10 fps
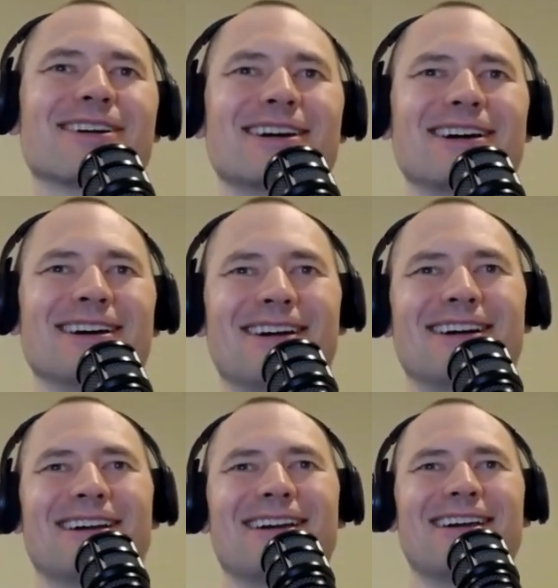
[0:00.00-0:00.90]

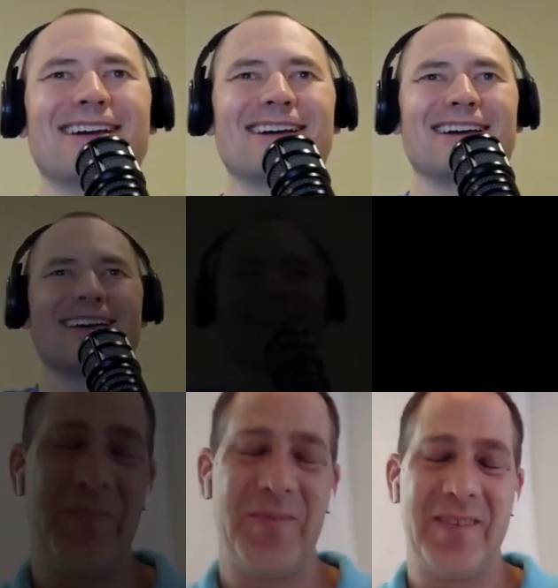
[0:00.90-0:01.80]
Yep.
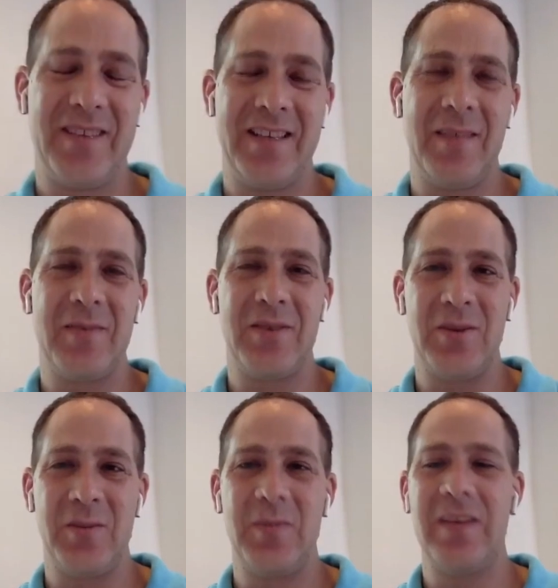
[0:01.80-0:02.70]
Yep.
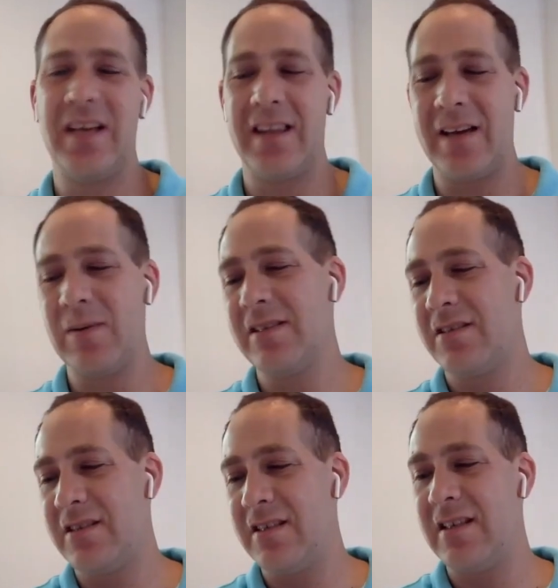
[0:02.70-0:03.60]
So yeah, that was
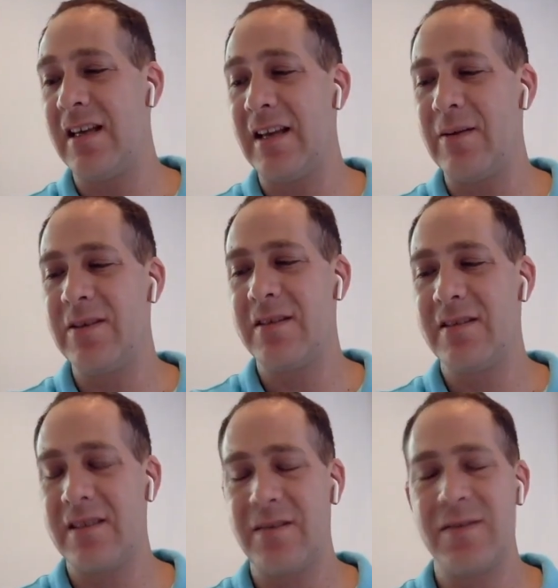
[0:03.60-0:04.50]
yeah, that was
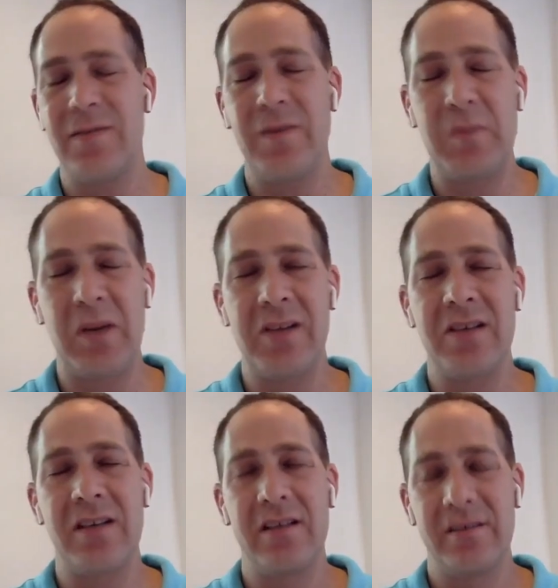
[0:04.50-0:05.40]
a fun
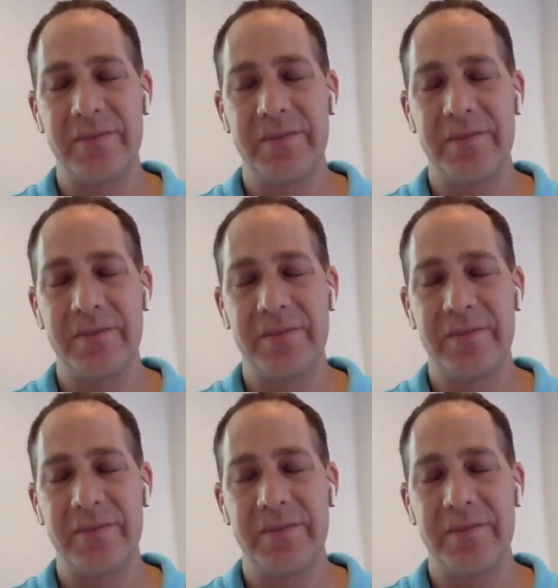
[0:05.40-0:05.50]
project.